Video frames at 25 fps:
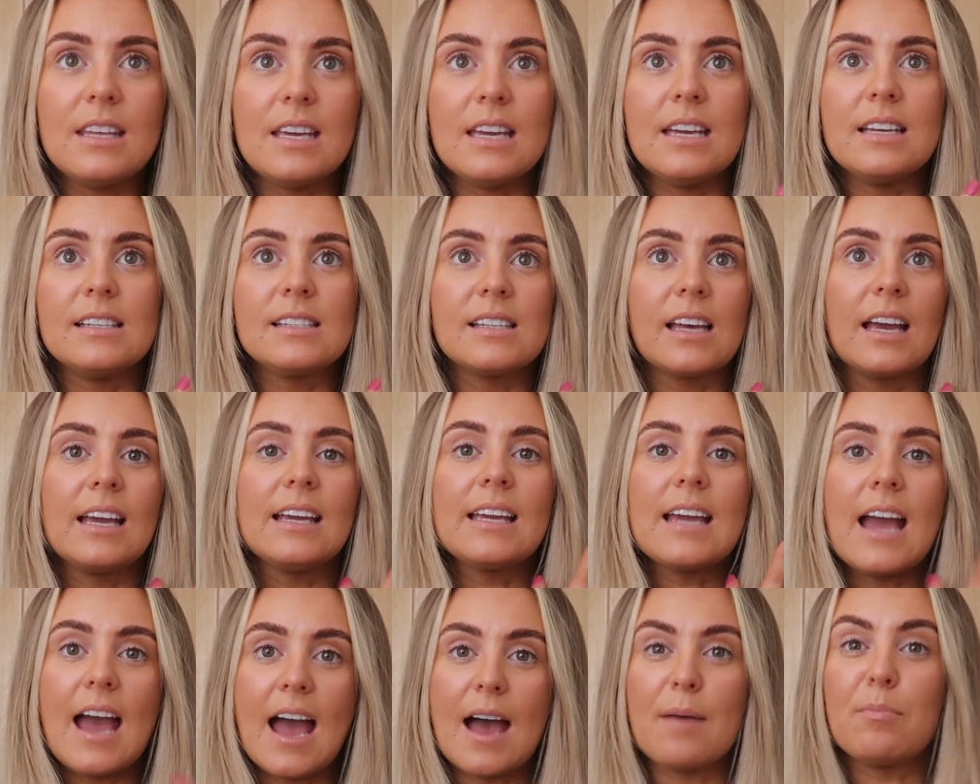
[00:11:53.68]
these
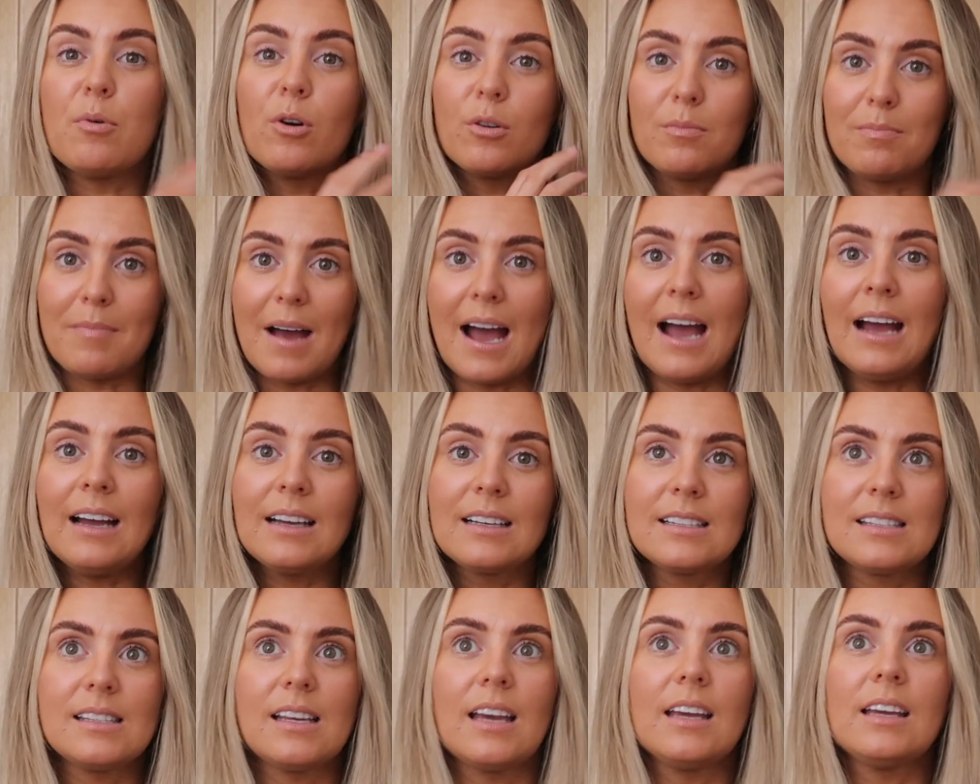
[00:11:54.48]
like AirPod
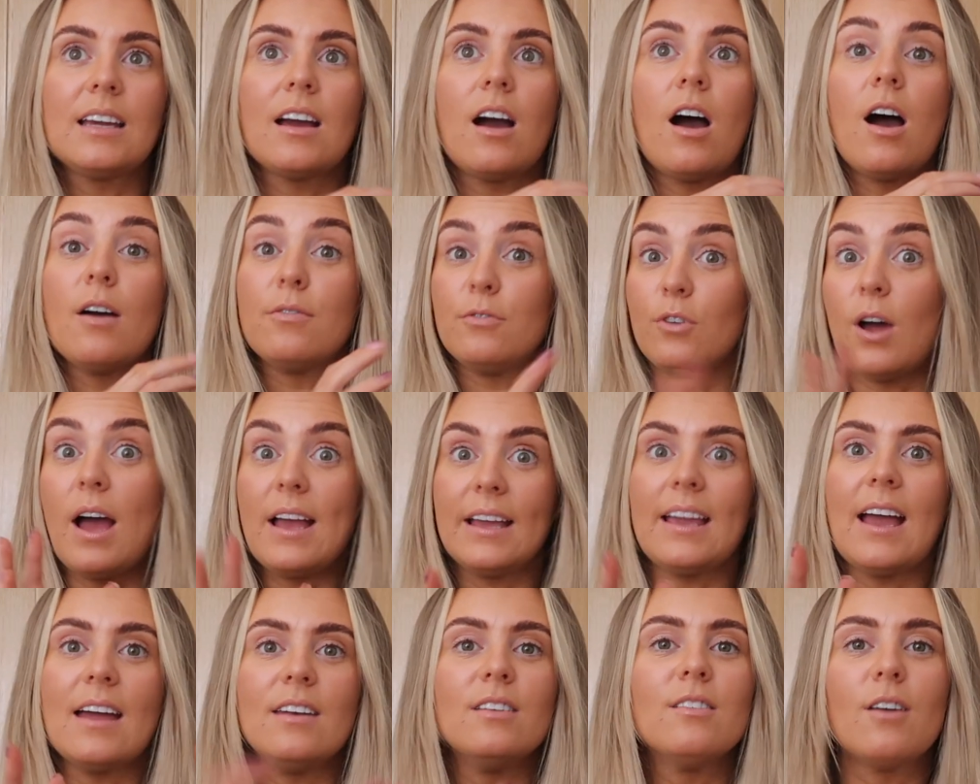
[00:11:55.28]
Max. Like, I've
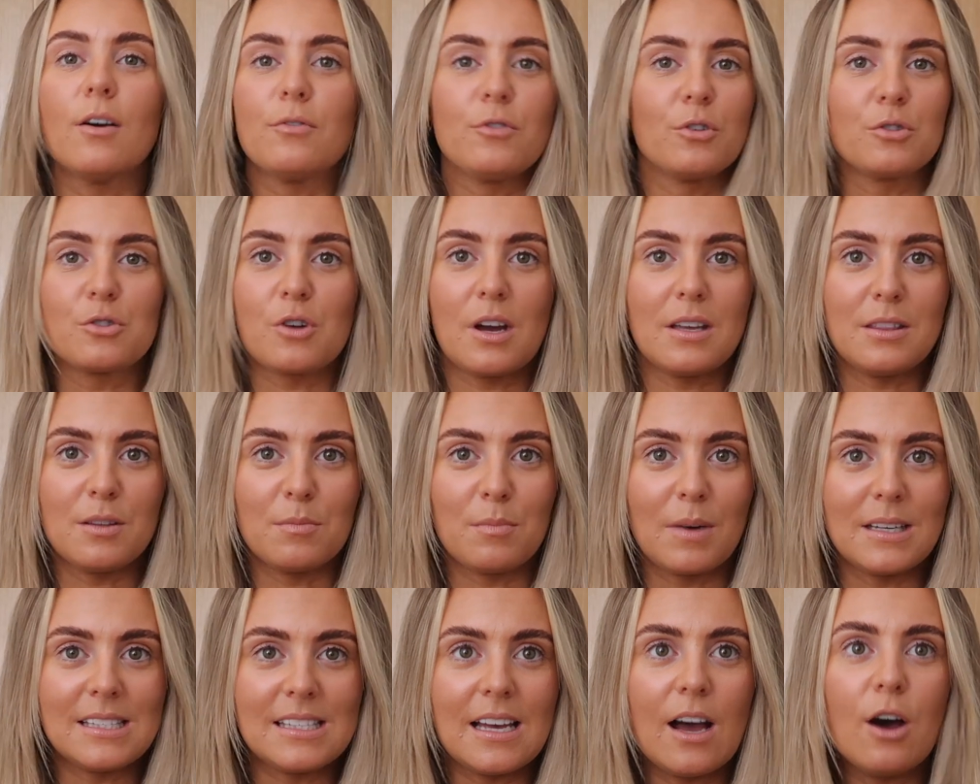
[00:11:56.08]
not tried
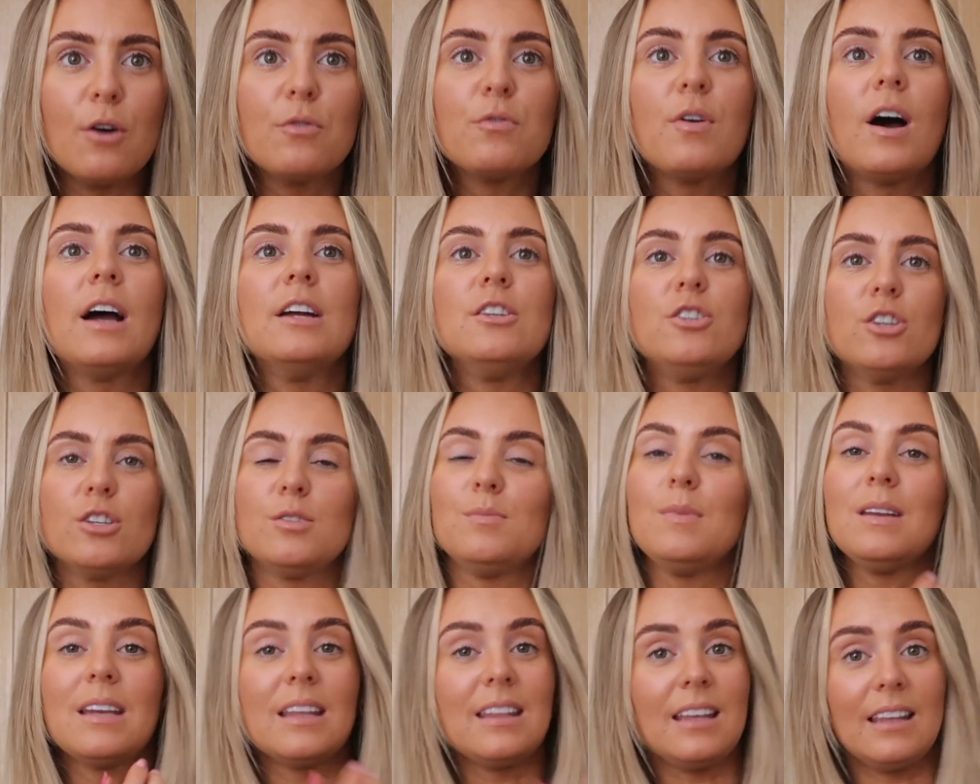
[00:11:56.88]
them myself. I
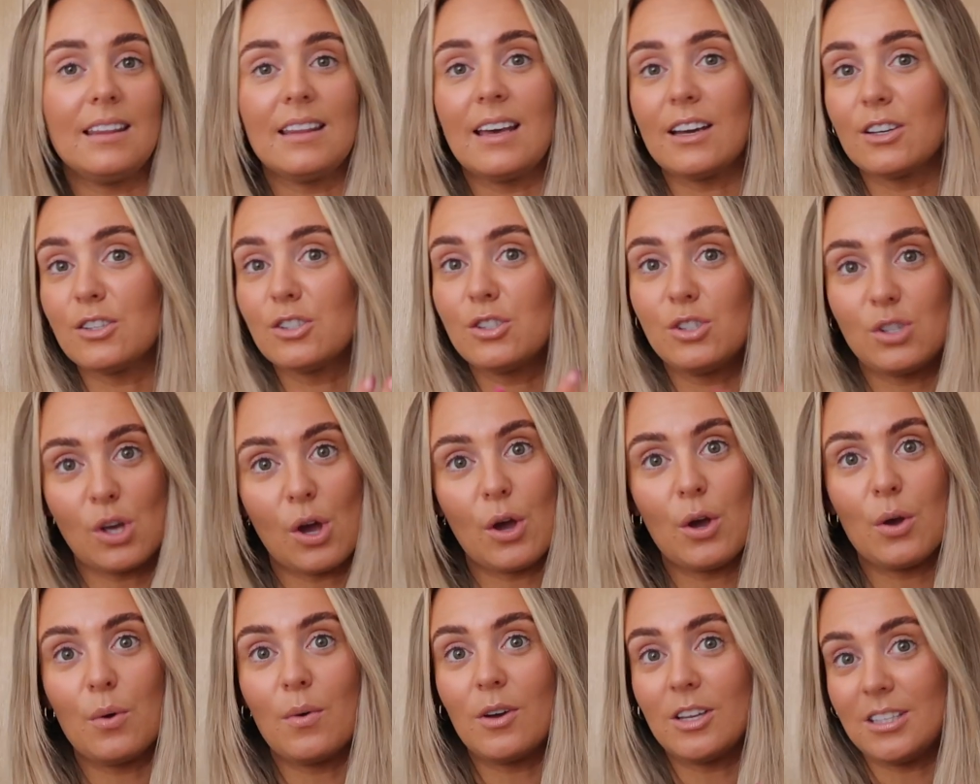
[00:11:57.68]
just mean, I think they are
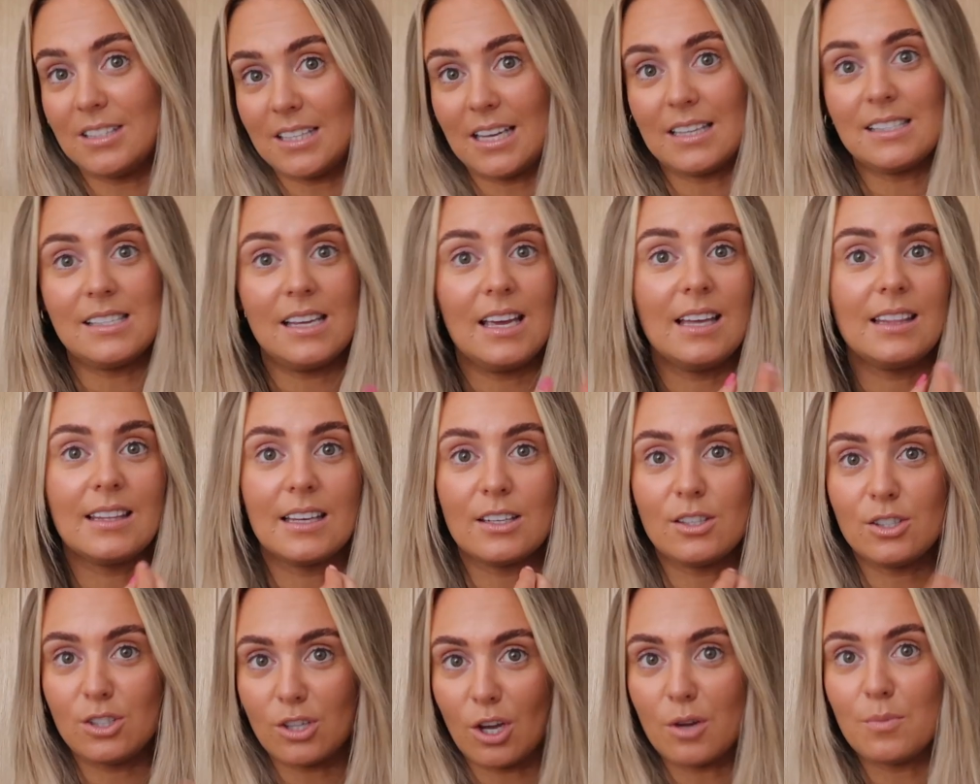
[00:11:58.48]
so aesthetic.
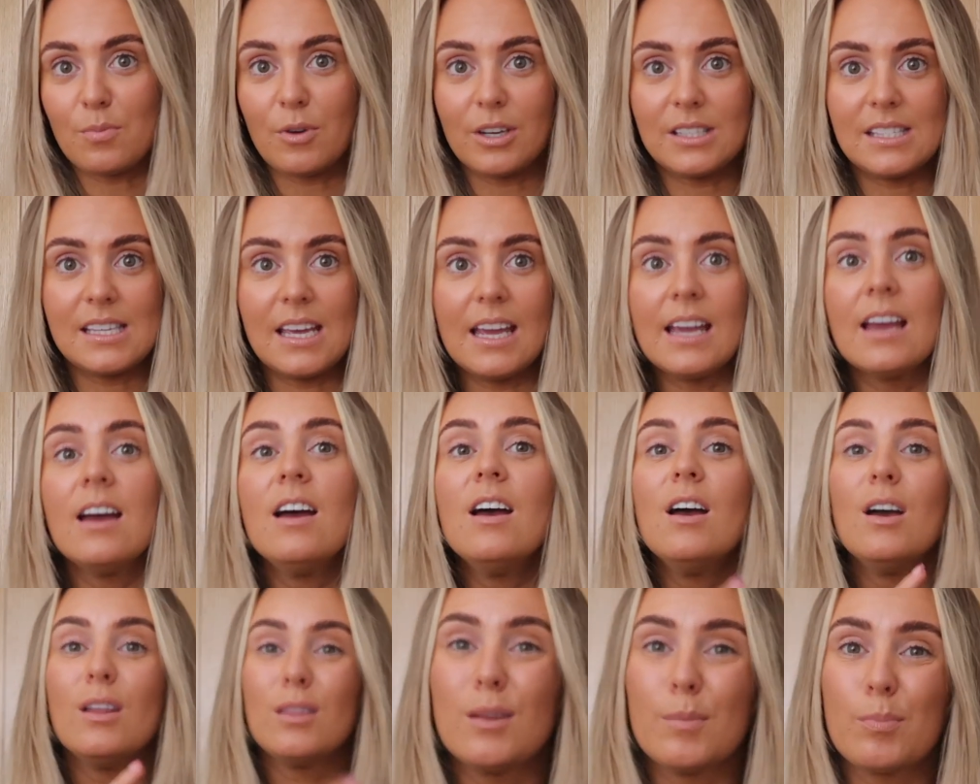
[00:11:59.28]
They're so pretty.
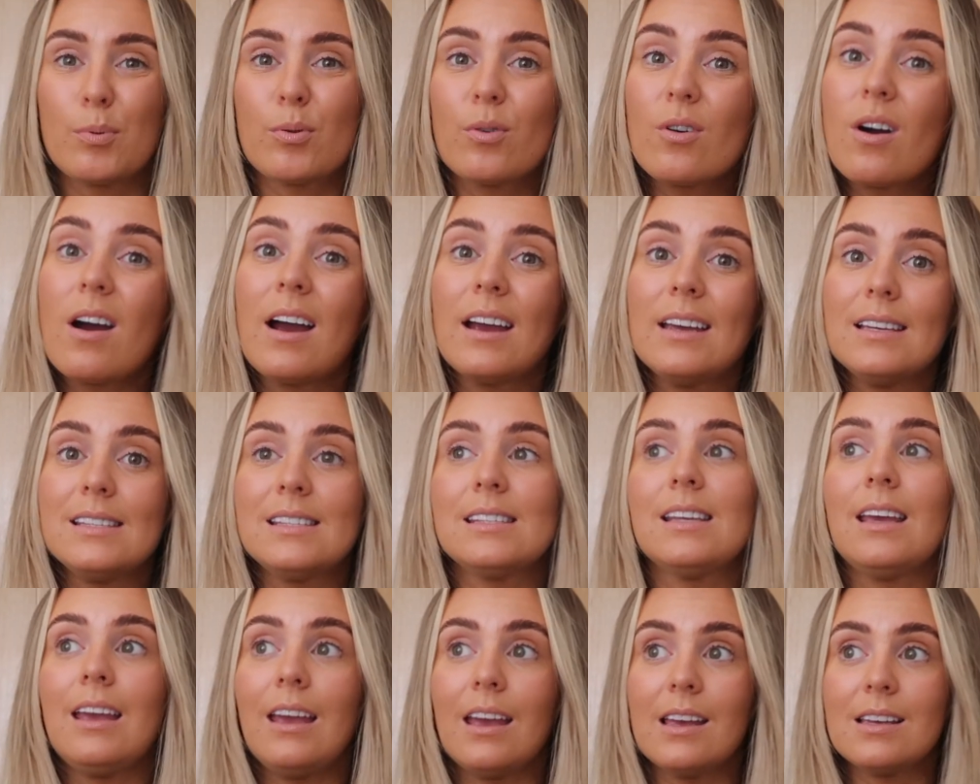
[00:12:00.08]
The
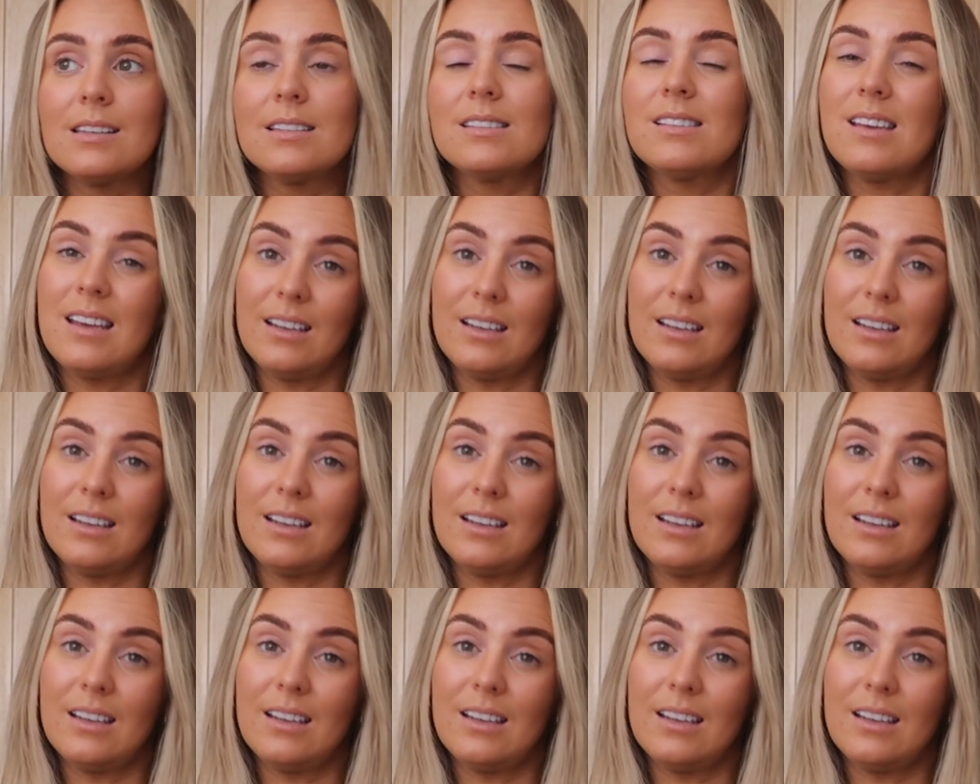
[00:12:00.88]
price is